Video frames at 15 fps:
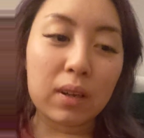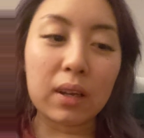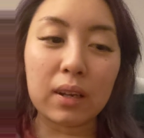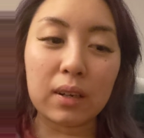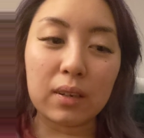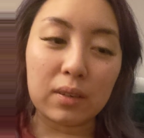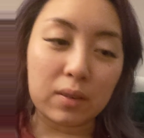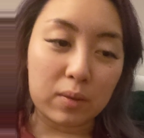I
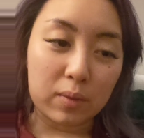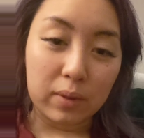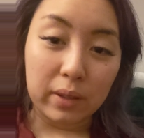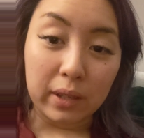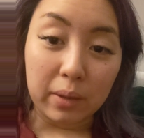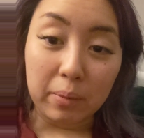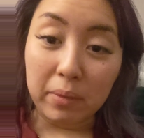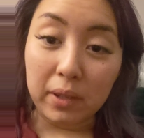don't know,
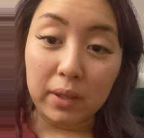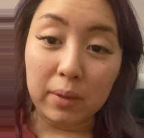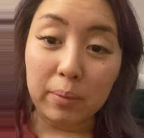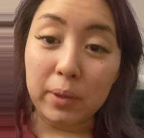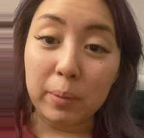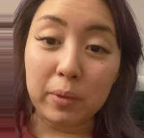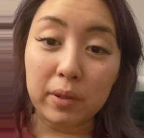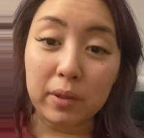like 1 million
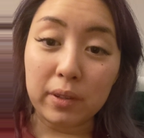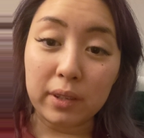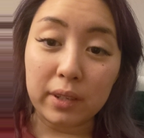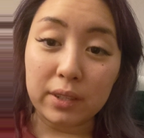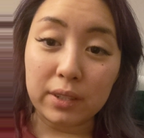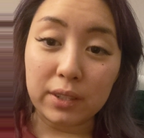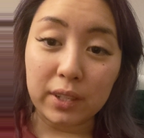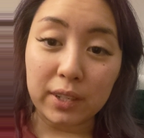people on the
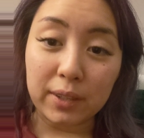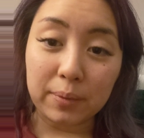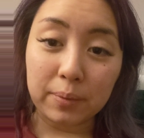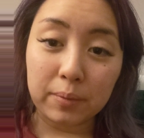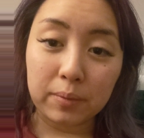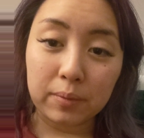internet.